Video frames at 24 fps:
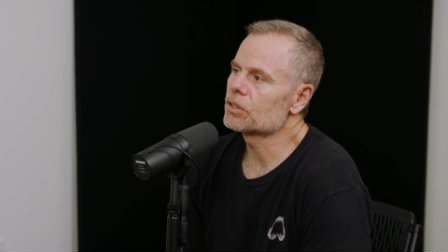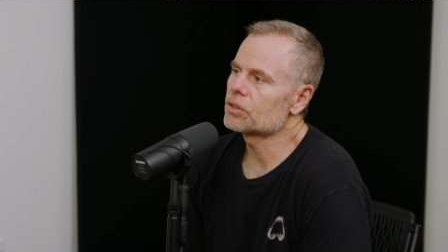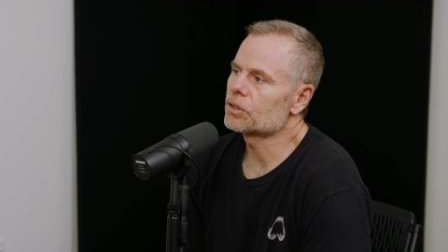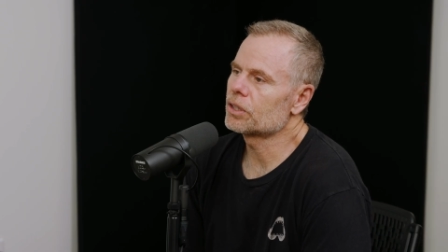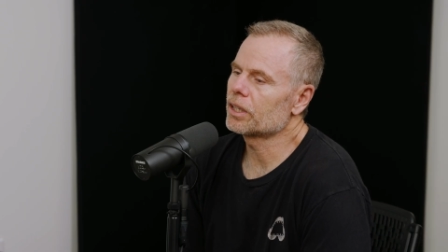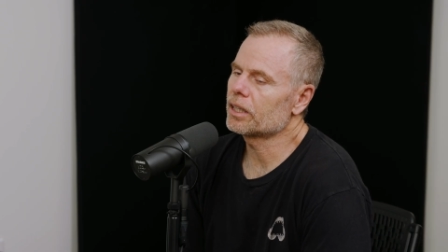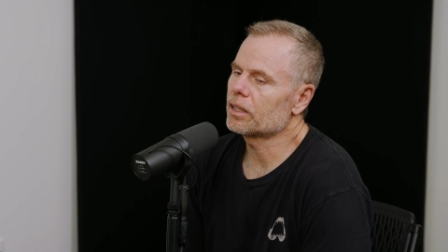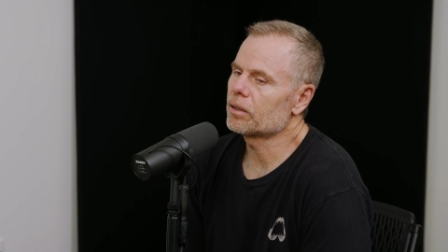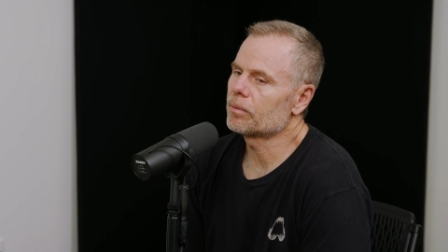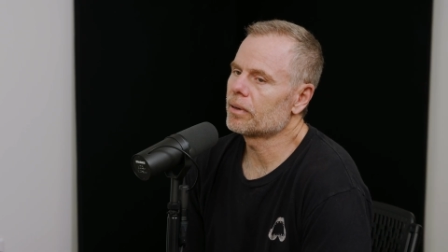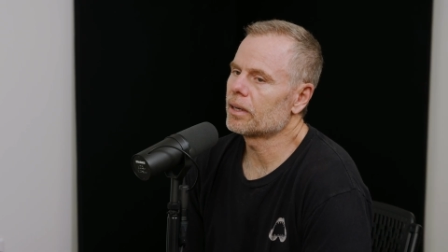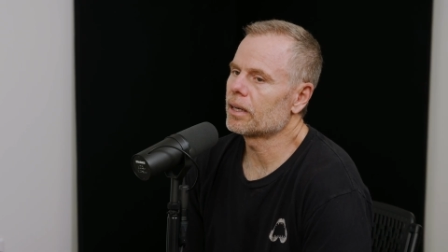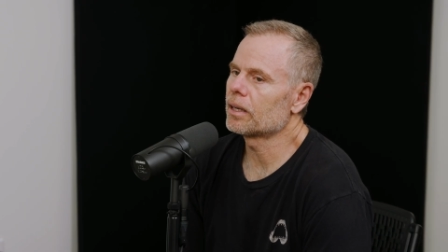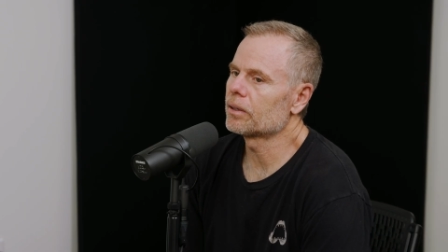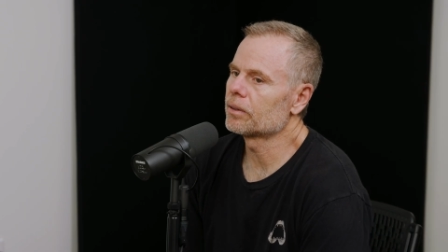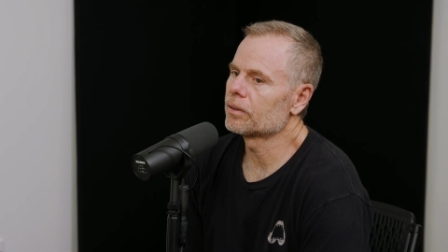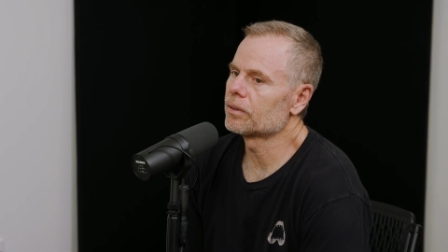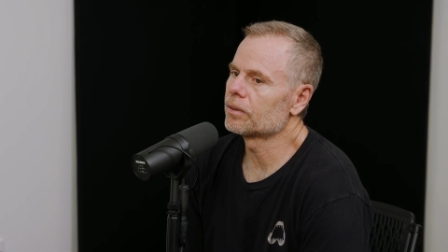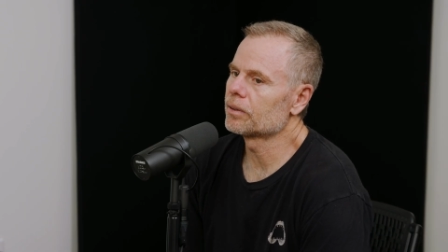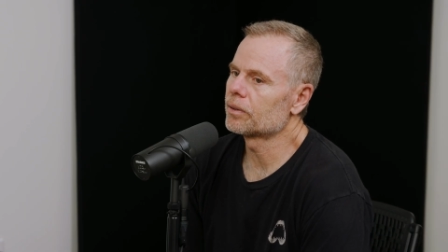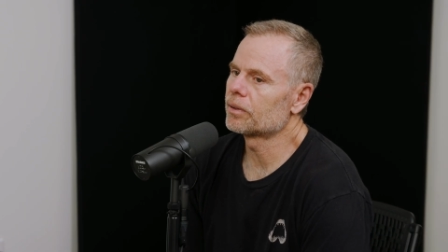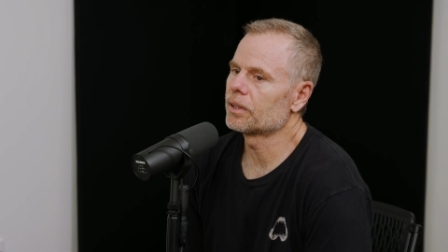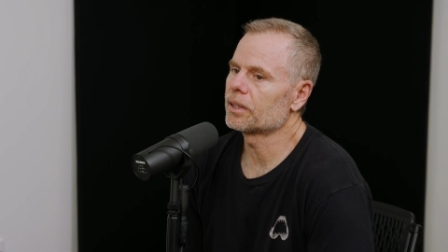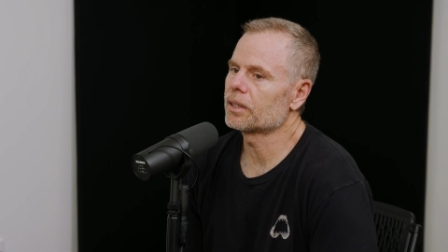Just
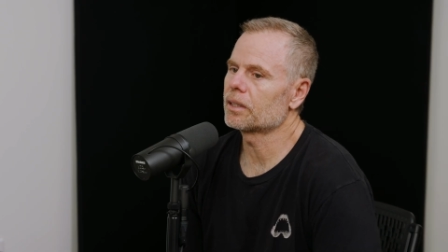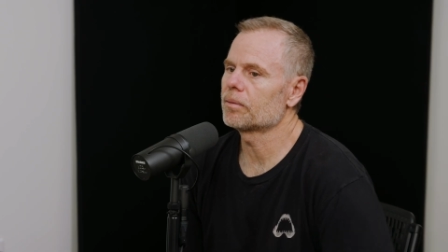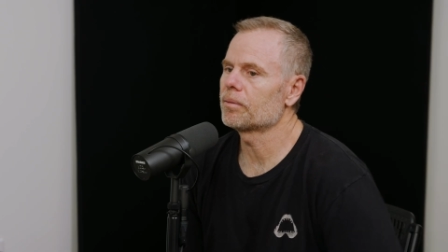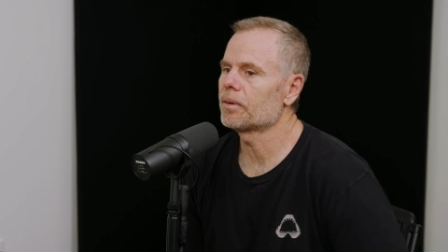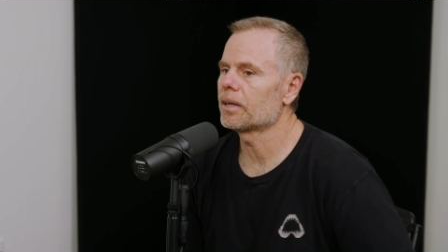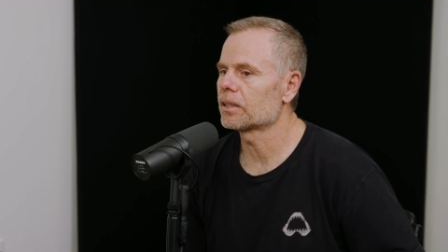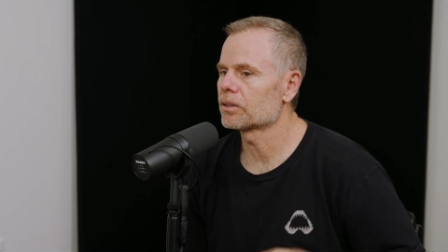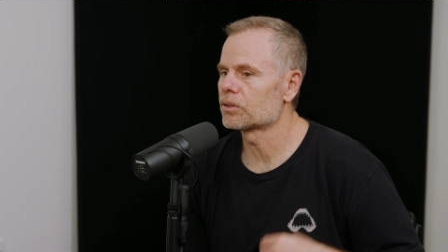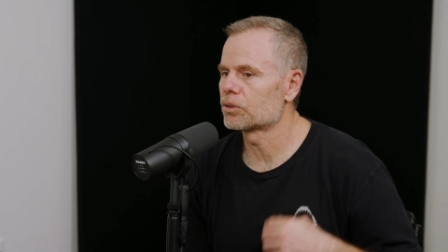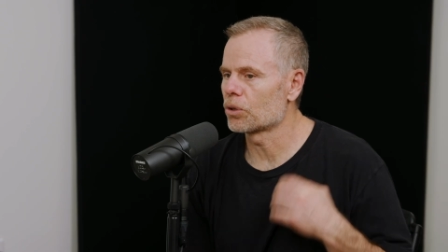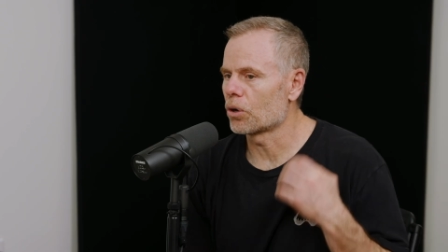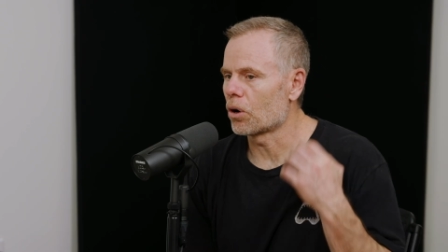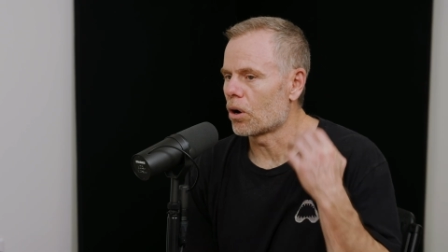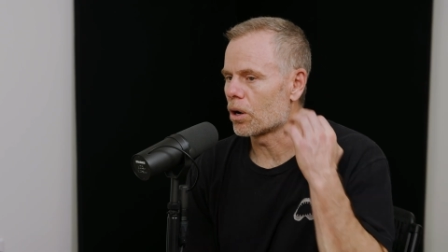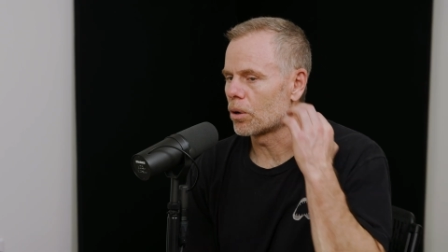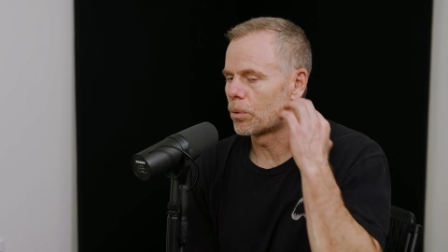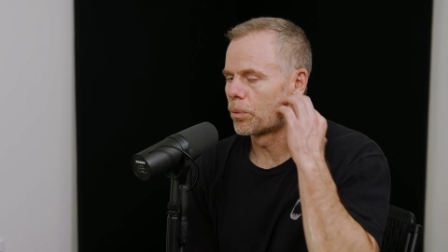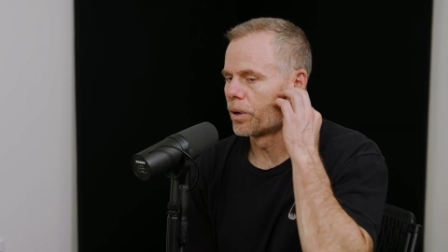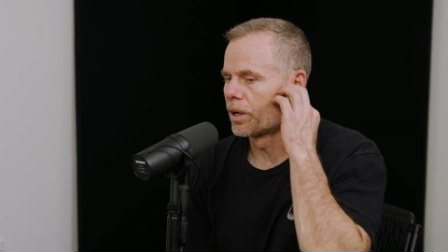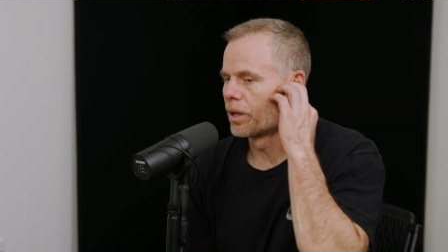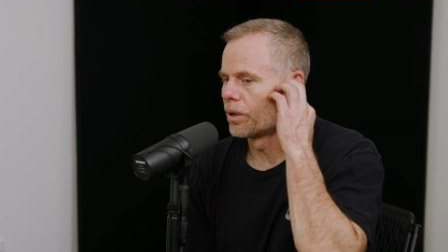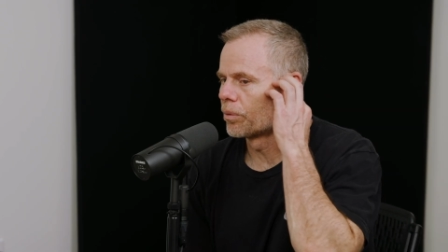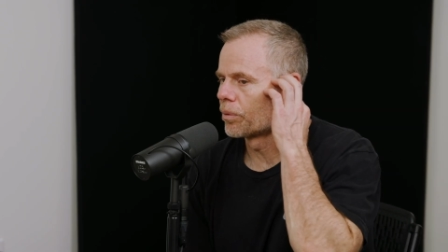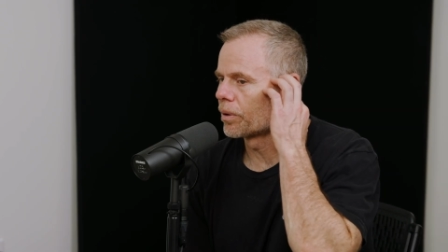think about
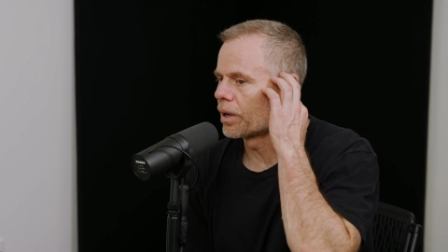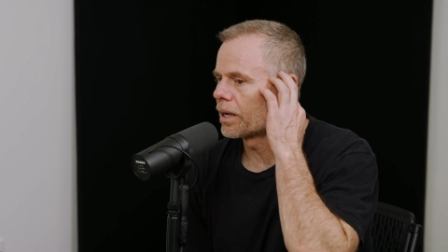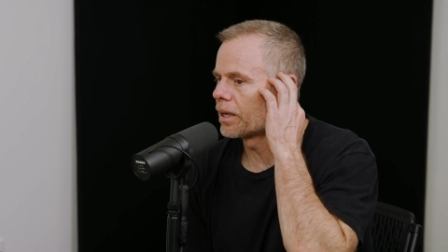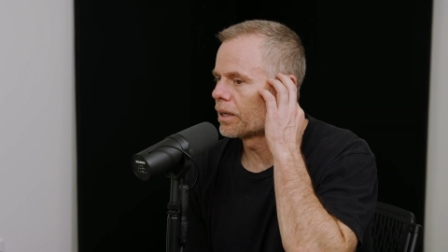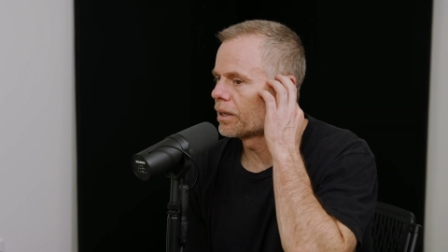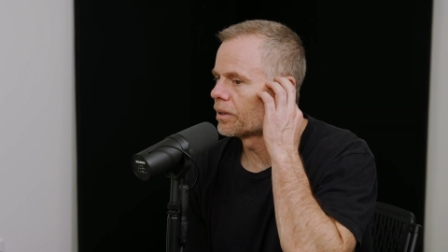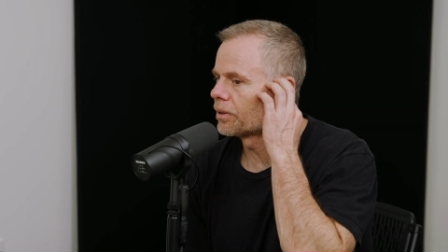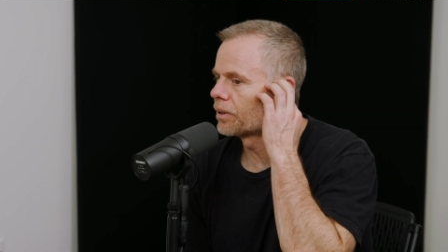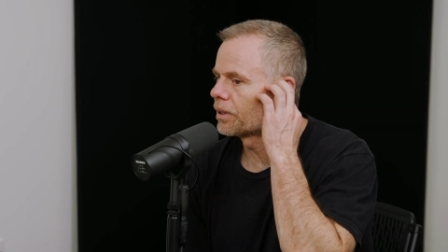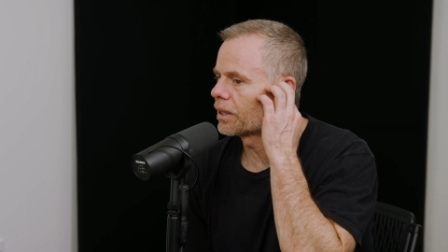Darwin, right?